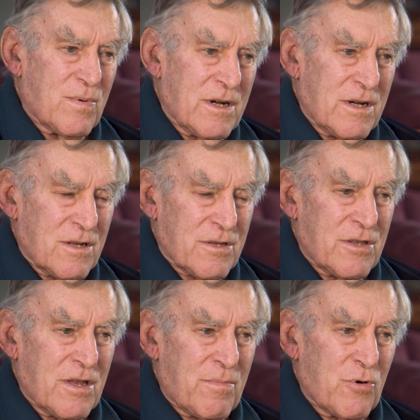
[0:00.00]
In well, the
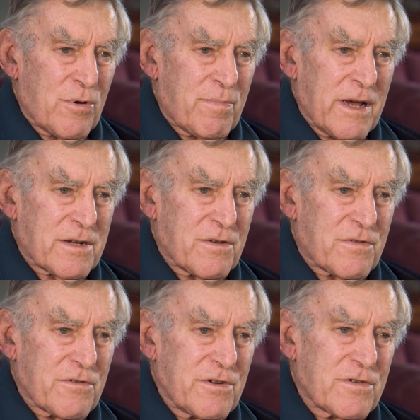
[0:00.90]
then they brought it back to
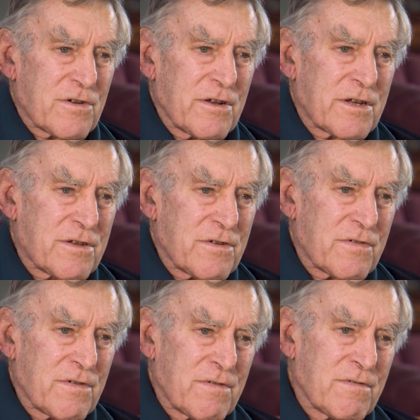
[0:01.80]
three
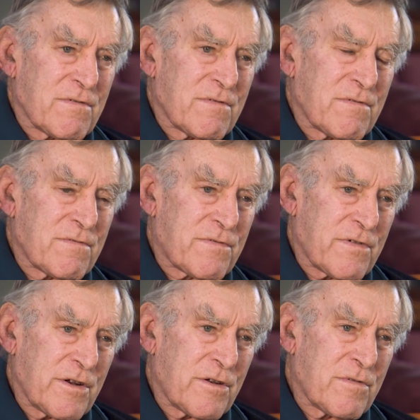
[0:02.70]
selectors, and
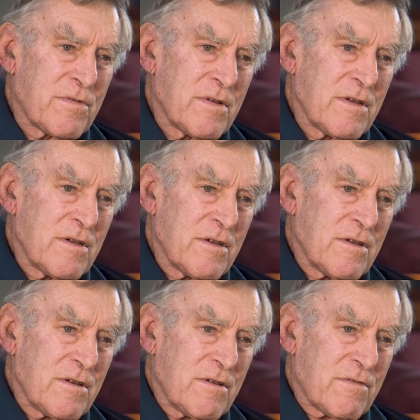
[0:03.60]
Fred,
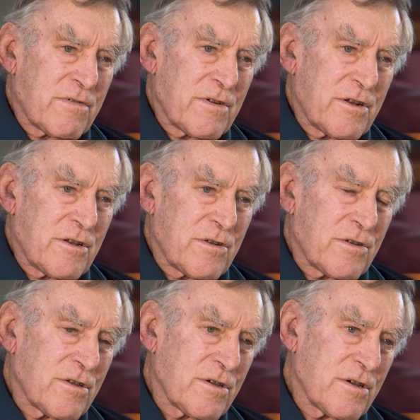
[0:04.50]
Fred
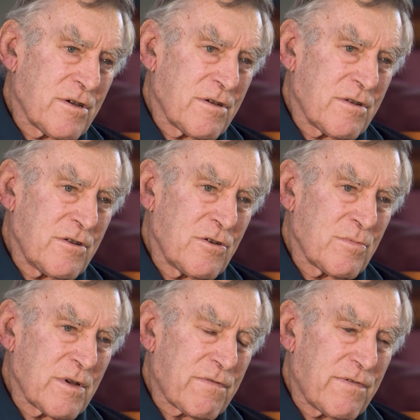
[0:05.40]
and uh, Neil
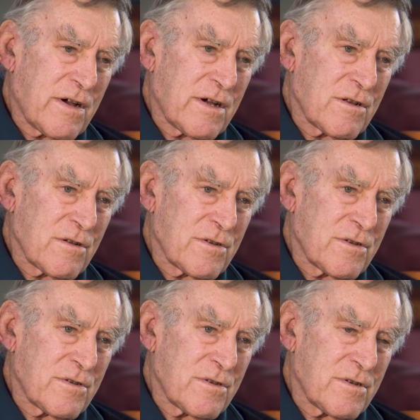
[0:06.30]
McPhail
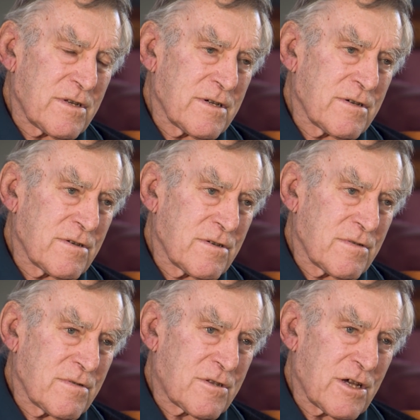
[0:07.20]
and uh,
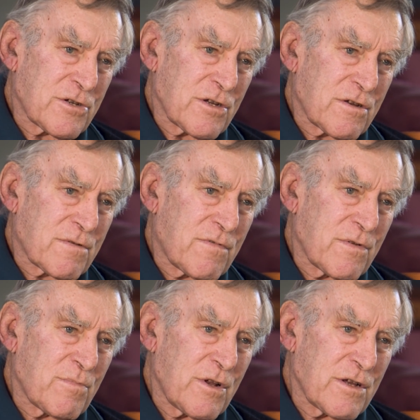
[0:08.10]
Tussick
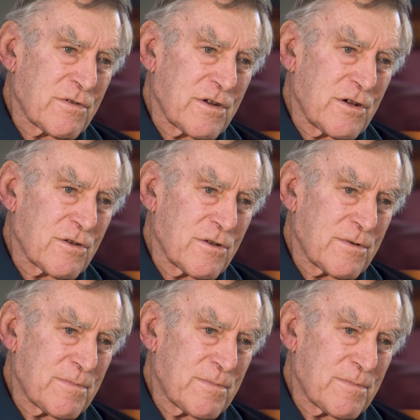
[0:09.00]
from down south.